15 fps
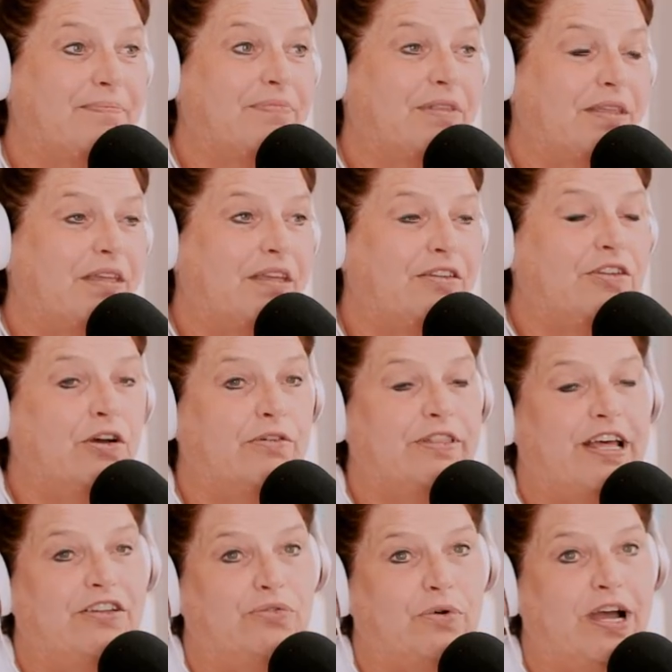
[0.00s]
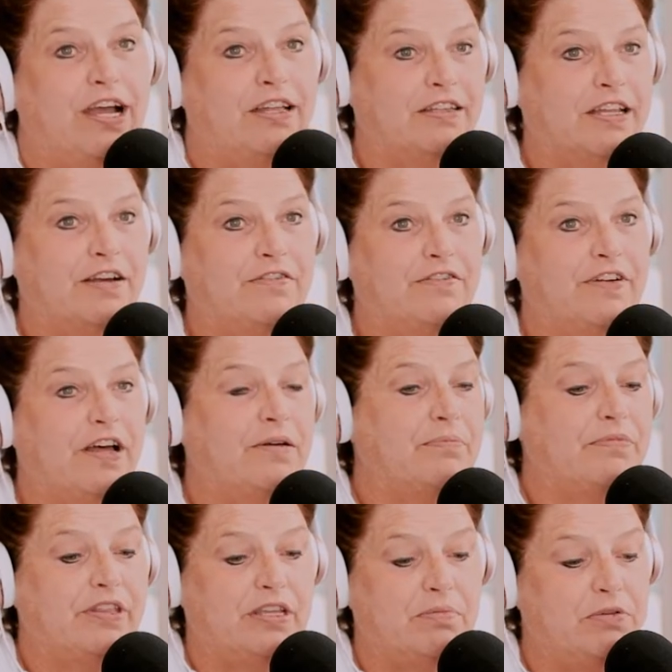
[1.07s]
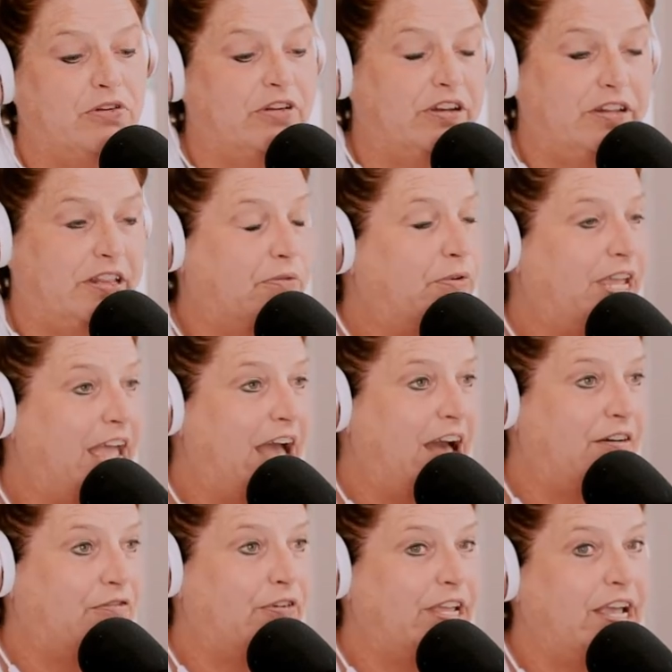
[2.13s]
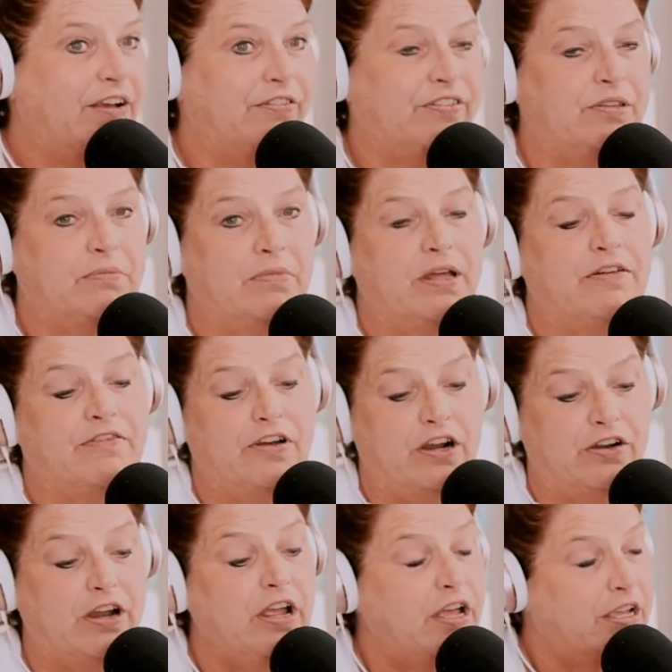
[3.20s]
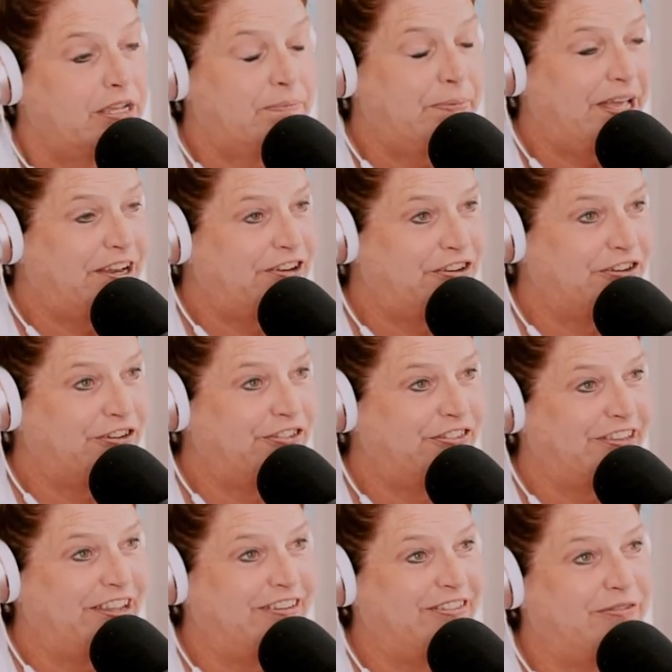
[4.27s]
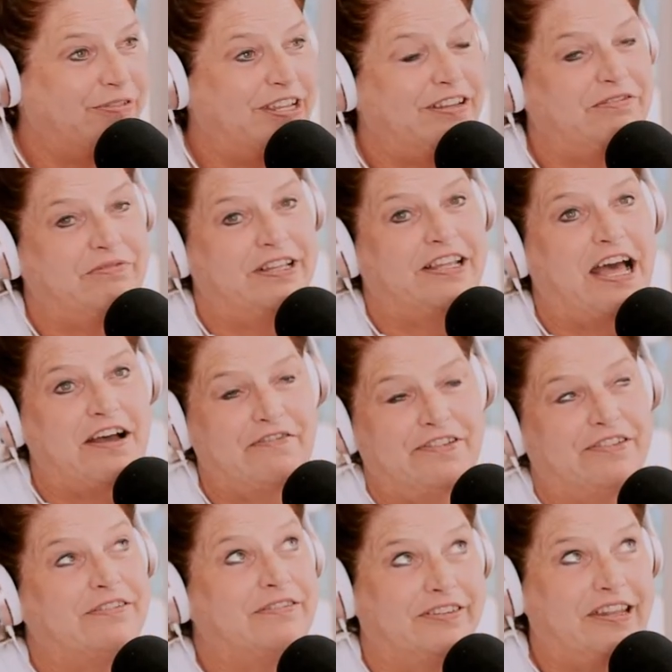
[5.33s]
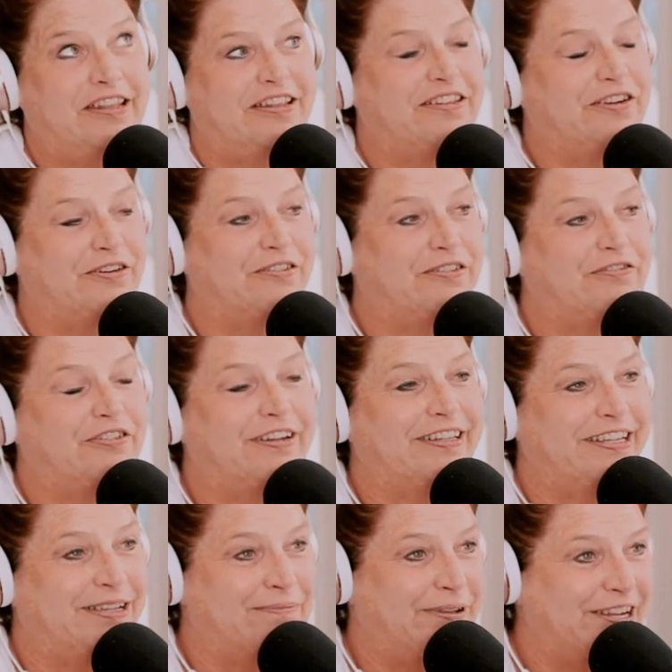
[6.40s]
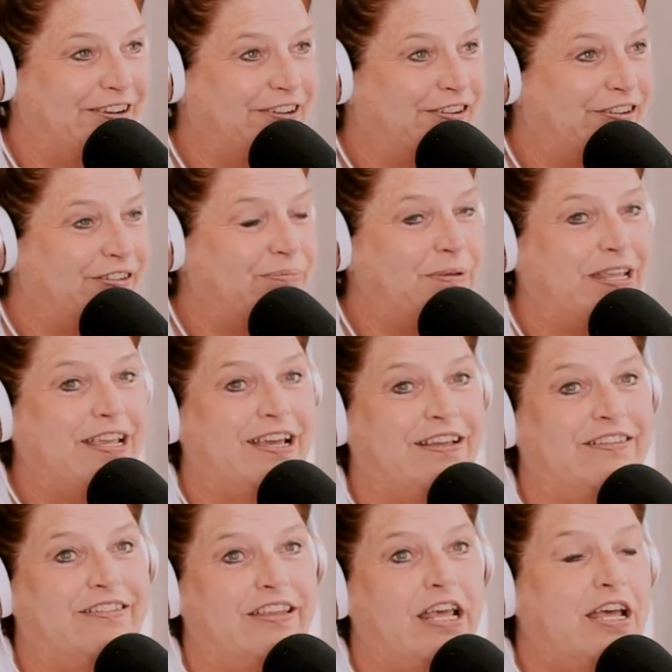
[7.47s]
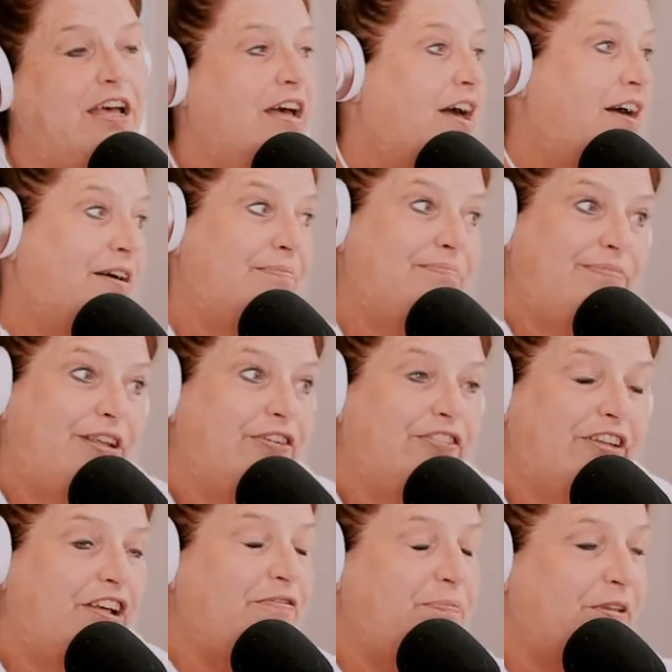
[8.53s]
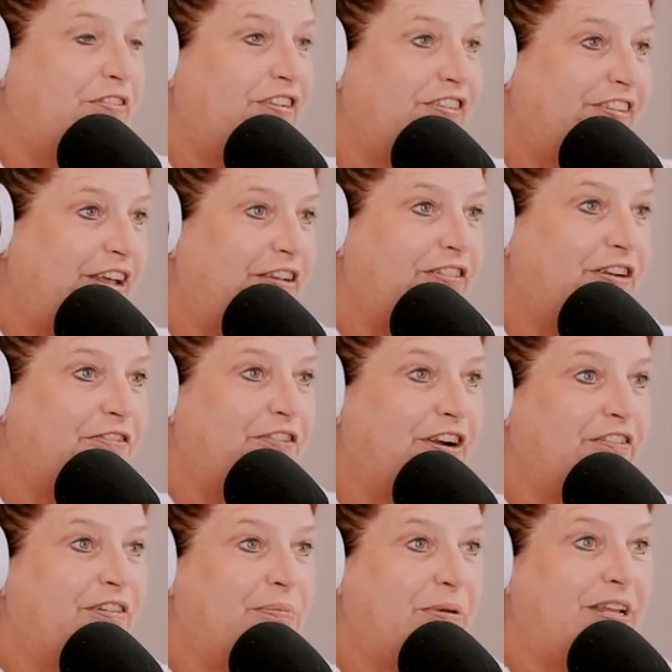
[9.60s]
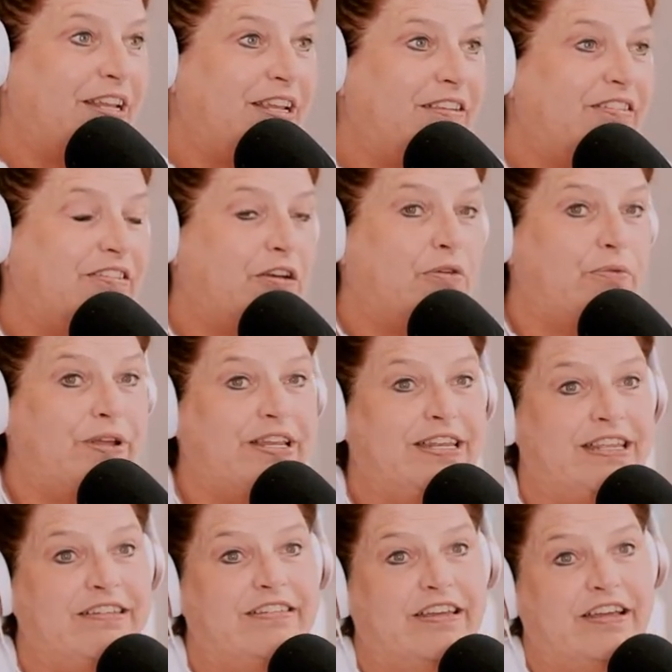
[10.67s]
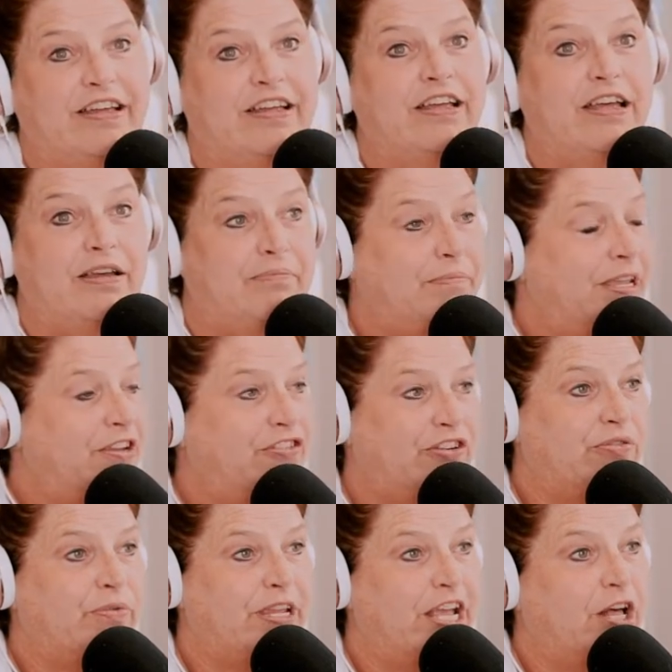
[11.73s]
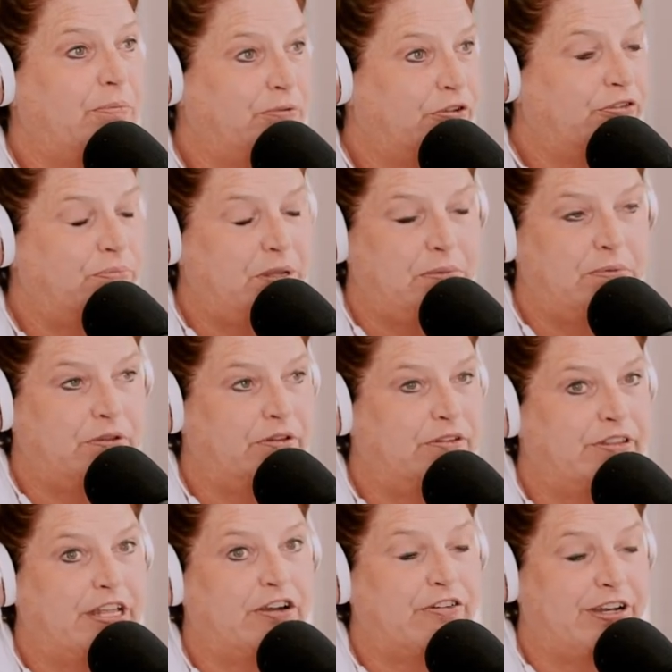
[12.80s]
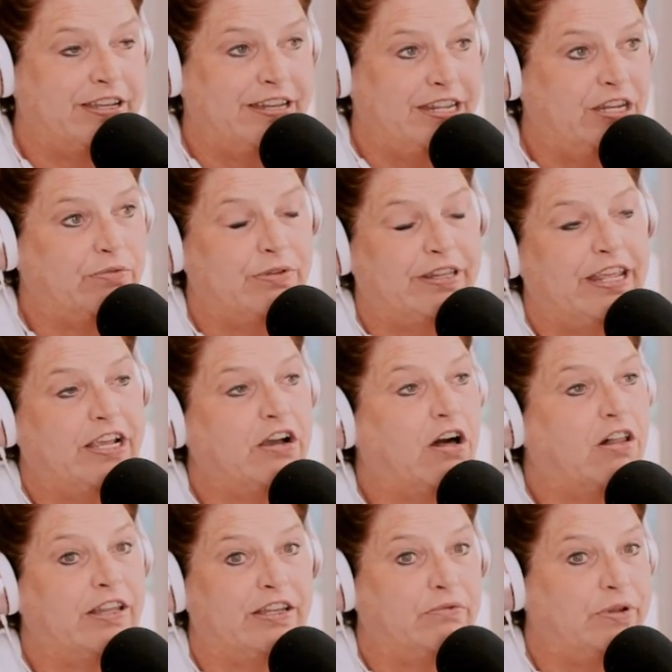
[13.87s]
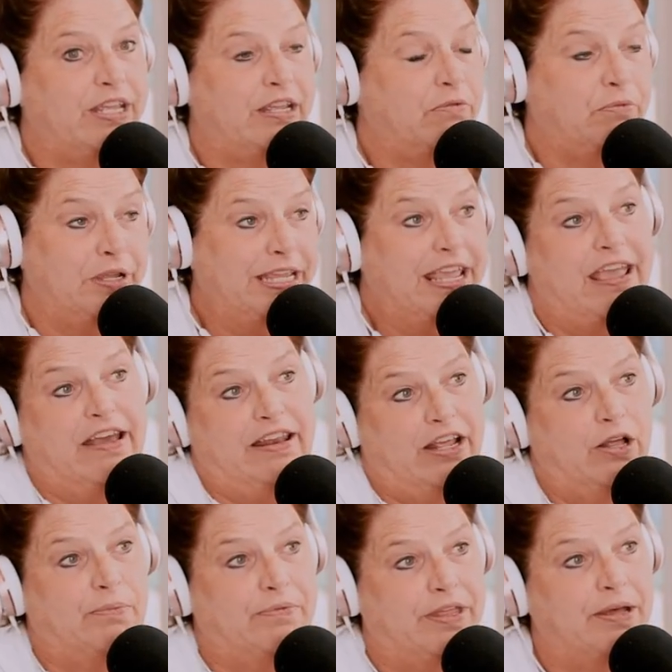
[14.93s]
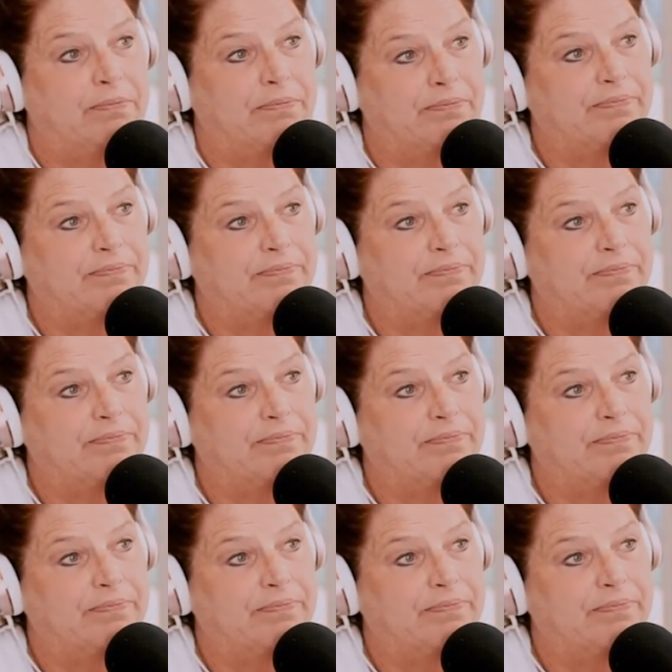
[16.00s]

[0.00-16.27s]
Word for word: yeah no that's why i love um, the community that we have we have some of our competitors that uh, we, we laugh and say that they're friendly competitors because uh, there's enough business out there for everybody yeah. so we need to make sure we help those people that are in need when they call and we, we can't help them